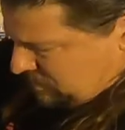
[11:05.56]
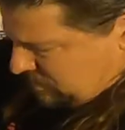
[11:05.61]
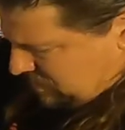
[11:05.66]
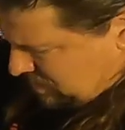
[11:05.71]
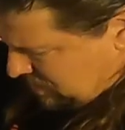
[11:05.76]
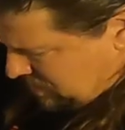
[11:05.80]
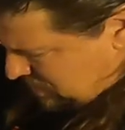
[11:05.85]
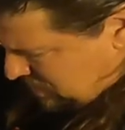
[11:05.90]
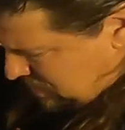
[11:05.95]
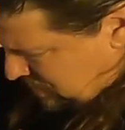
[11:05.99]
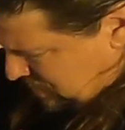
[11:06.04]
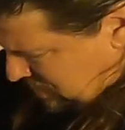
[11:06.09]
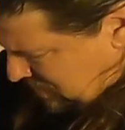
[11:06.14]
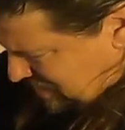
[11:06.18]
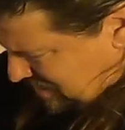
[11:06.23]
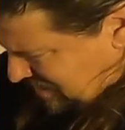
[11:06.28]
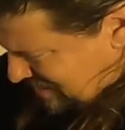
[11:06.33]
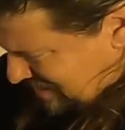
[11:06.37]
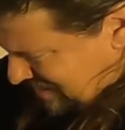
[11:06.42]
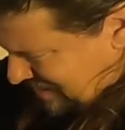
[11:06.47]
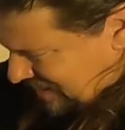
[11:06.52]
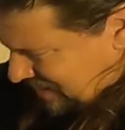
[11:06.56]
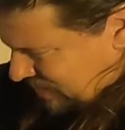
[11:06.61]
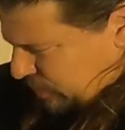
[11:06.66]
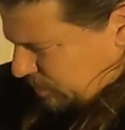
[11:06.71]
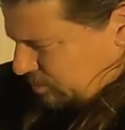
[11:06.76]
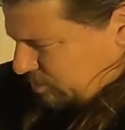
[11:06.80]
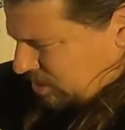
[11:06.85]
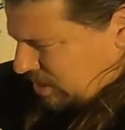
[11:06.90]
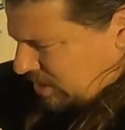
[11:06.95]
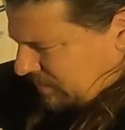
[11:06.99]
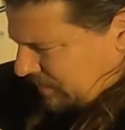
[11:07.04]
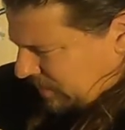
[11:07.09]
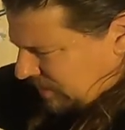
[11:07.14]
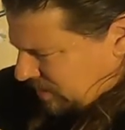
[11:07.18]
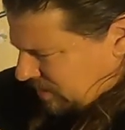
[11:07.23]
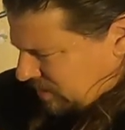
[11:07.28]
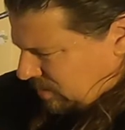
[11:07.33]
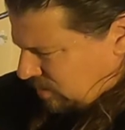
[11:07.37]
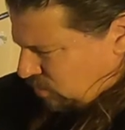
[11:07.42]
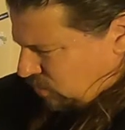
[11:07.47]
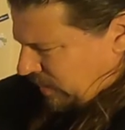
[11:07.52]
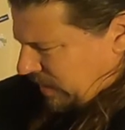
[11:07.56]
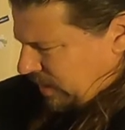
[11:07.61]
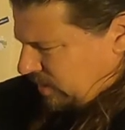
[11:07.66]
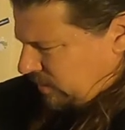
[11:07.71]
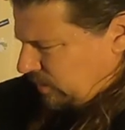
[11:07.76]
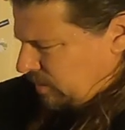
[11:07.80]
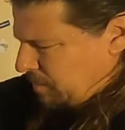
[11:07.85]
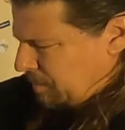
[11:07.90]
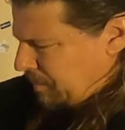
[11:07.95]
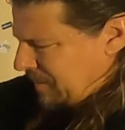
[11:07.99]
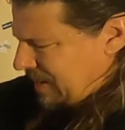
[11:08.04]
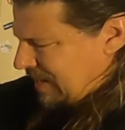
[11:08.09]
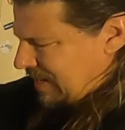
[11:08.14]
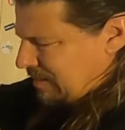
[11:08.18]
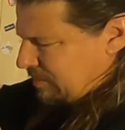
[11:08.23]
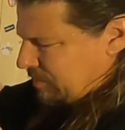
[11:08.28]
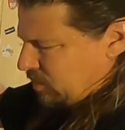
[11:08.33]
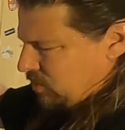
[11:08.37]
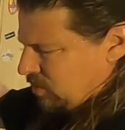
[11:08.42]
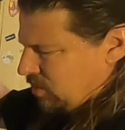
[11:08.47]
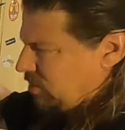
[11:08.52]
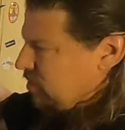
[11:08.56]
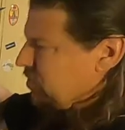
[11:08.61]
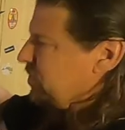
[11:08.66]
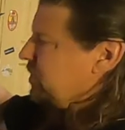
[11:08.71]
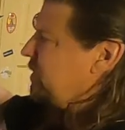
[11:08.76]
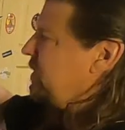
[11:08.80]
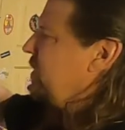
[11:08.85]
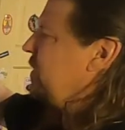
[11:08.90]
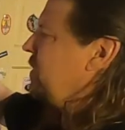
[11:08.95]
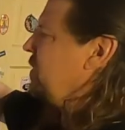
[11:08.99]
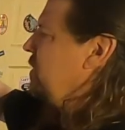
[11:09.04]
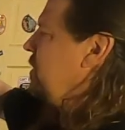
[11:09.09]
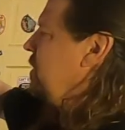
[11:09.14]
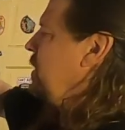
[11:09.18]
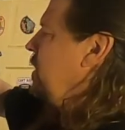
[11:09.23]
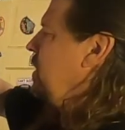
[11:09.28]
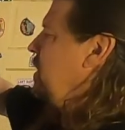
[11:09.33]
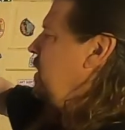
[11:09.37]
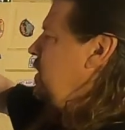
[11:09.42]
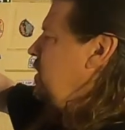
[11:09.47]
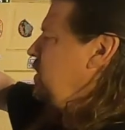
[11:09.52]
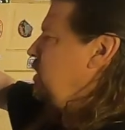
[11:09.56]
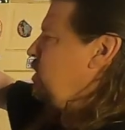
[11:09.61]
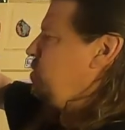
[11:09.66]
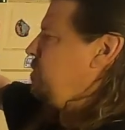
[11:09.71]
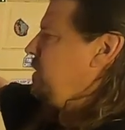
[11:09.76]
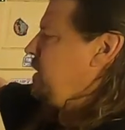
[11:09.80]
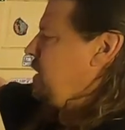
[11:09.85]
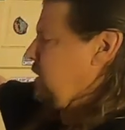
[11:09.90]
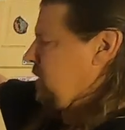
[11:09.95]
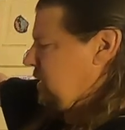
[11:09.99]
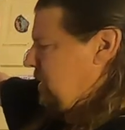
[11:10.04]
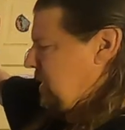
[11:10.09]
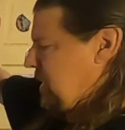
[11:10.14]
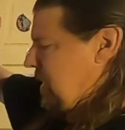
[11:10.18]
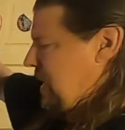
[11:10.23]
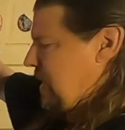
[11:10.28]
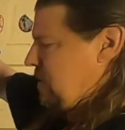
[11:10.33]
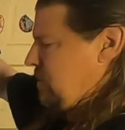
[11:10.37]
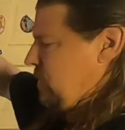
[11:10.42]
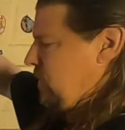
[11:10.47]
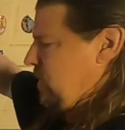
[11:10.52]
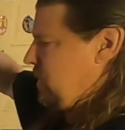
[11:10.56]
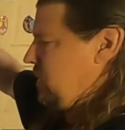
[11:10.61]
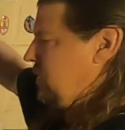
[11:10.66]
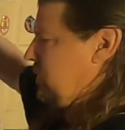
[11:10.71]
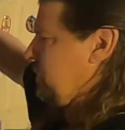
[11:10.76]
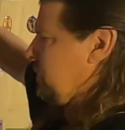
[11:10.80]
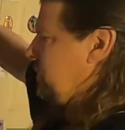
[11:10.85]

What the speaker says: I should probably round the bottom corners too, just because of that, what you